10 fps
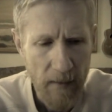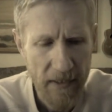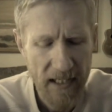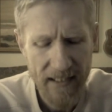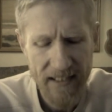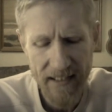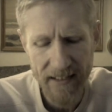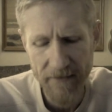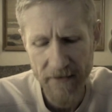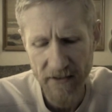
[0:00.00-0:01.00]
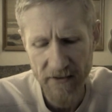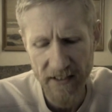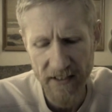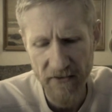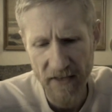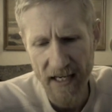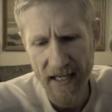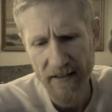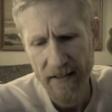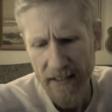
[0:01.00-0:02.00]
But the idea of this is
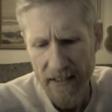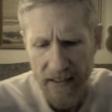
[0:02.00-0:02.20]
that